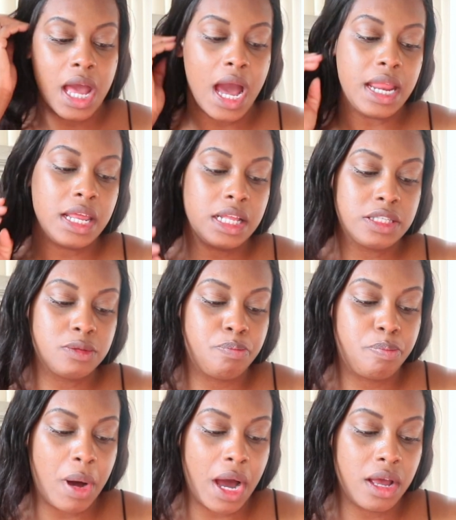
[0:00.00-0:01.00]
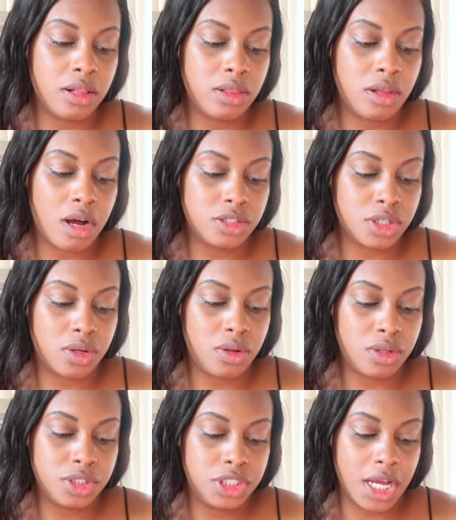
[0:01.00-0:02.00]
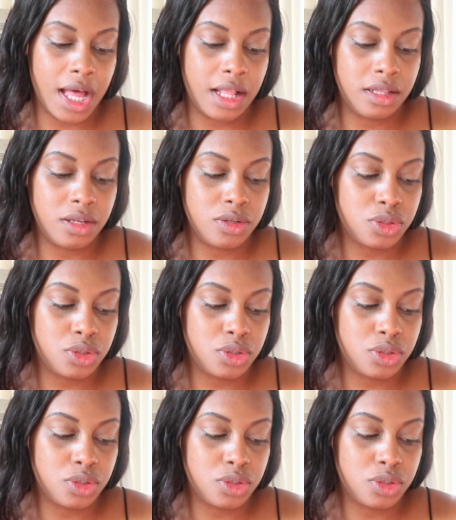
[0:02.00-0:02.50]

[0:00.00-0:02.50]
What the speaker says: and it's biological gel,